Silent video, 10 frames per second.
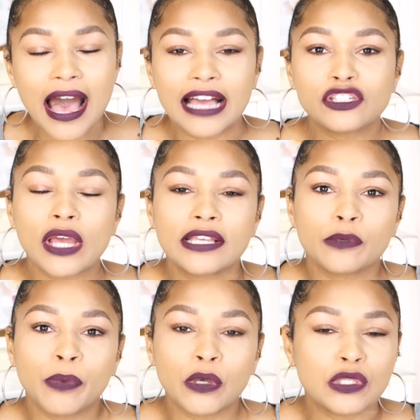I try
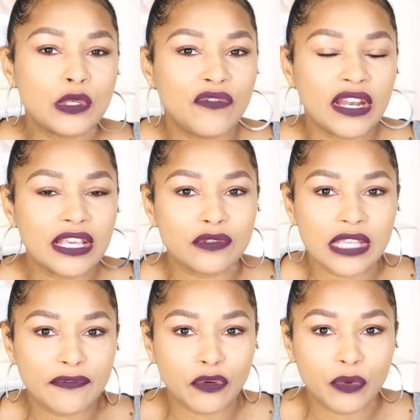to post new
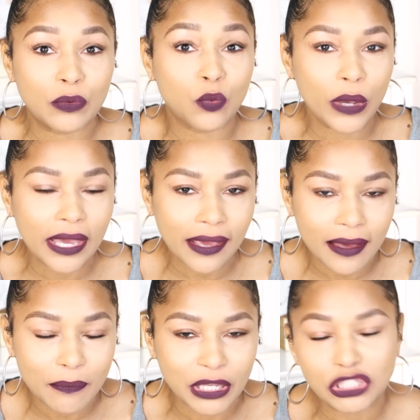videos every week.
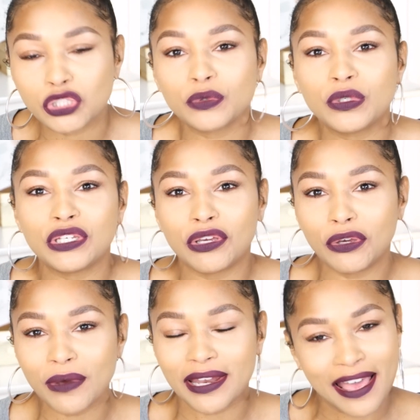Be true to
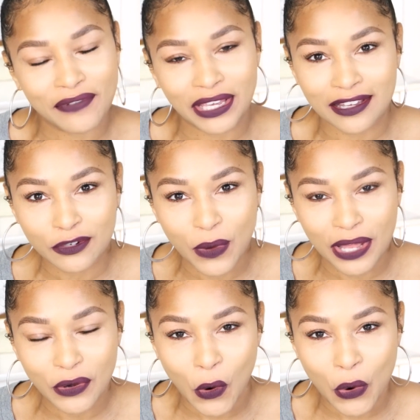you and have a good
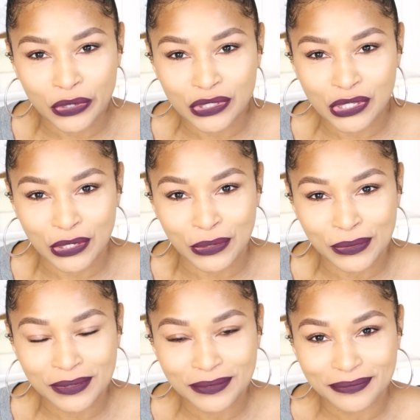one or two.